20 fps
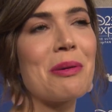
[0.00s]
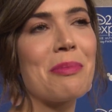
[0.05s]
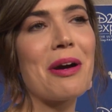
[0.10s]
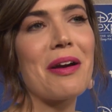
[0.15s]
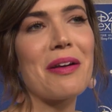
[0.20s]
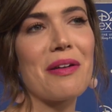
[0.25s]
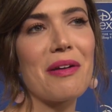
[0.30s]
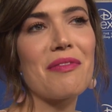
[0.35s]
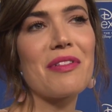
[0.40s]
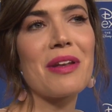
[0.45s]
a
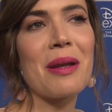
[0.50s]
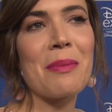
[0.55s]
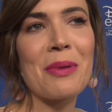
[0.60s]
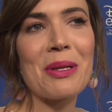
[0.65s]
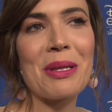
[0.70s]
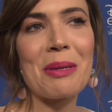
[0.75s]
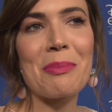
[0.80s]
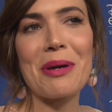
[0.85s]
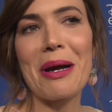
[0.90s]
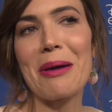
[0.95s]
part of, and I'm
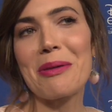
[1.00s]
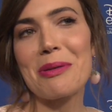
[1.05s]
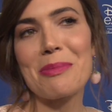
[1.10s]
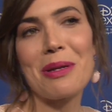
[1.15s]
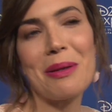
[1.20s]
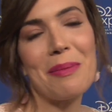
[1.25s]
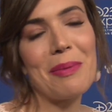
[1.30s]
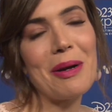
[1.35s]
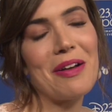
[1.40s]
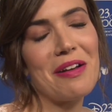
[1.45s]
really proud to
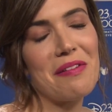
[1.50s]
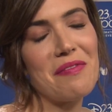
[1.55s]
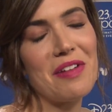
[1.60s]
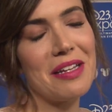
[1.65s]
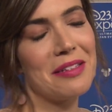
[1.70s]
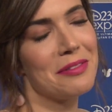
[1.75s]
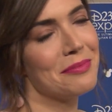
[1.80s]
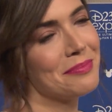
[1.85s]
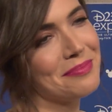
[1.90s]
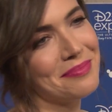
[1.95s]
be a part of it.